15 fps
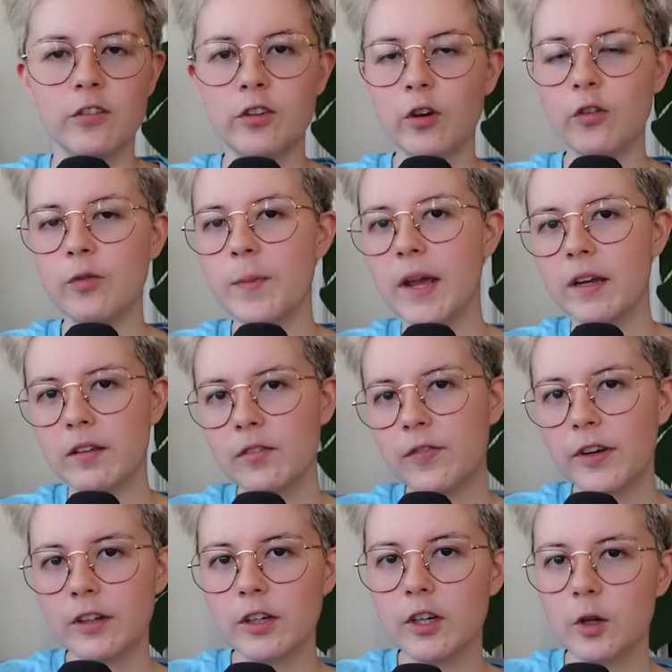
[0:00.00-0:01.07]
Soph makes a
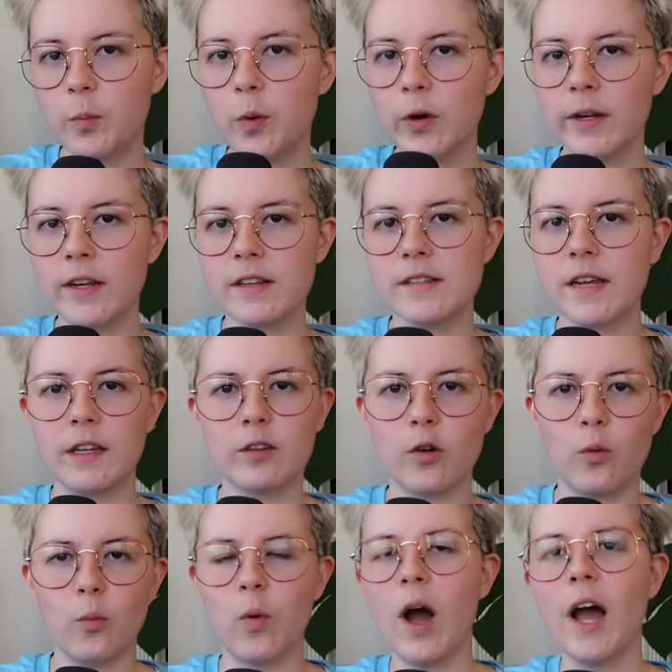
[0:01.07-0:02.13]
fairly good point and says,
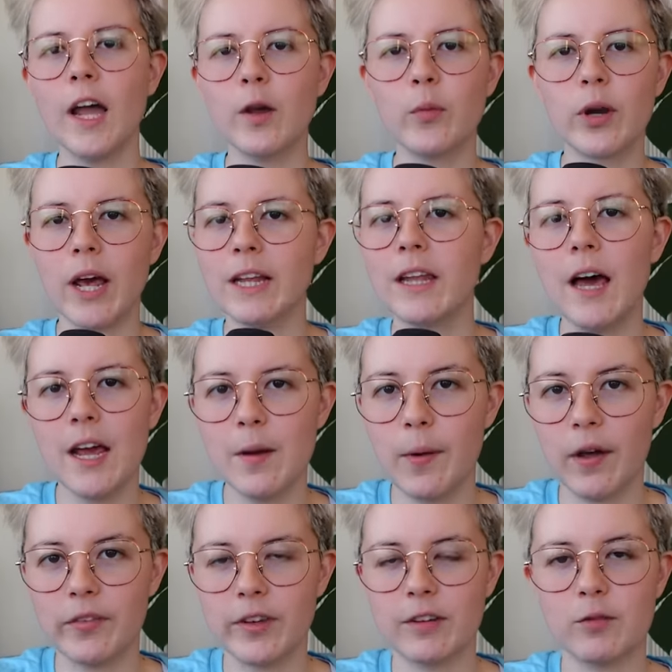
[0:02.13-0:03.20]
why would I lie
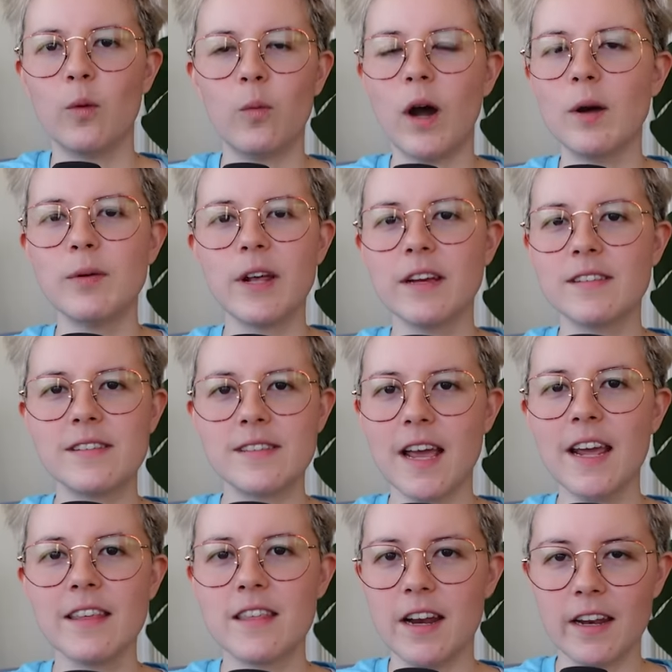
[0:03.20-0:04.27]
about this? Why would I
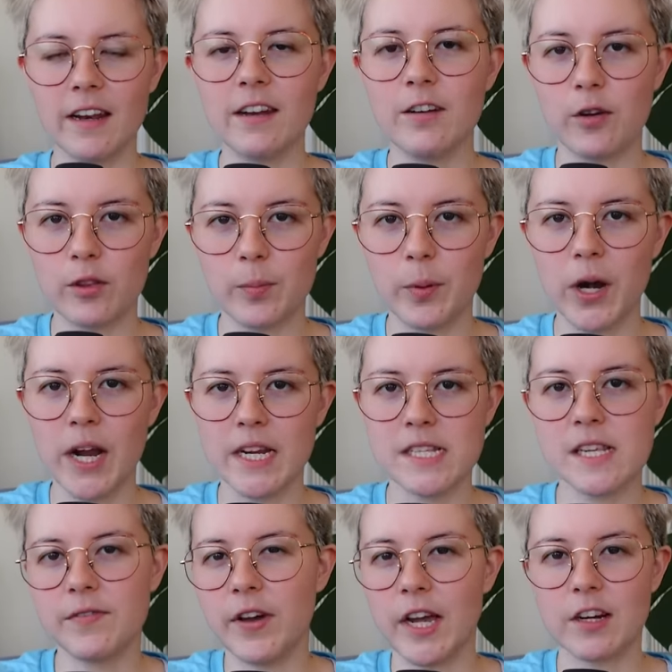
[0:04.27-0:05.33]
say that I didn't know the
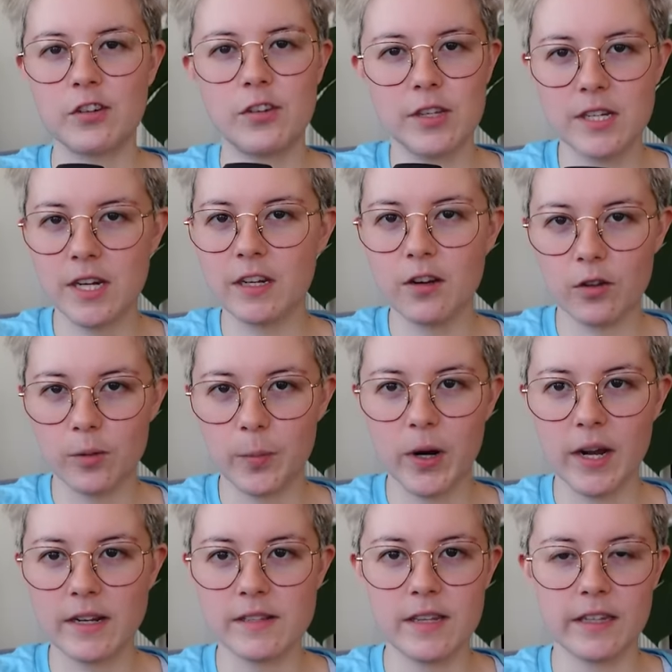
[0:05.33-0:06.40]
price if I actually did know the
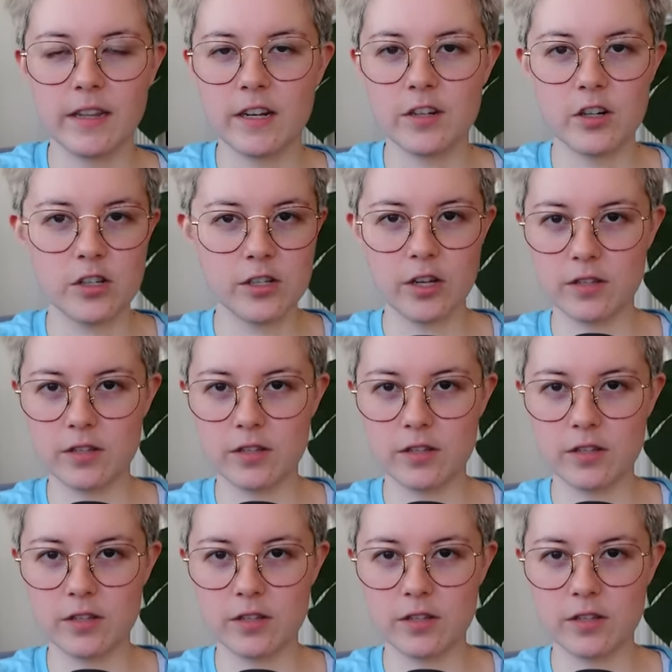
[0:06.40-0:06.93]
price? Like, that just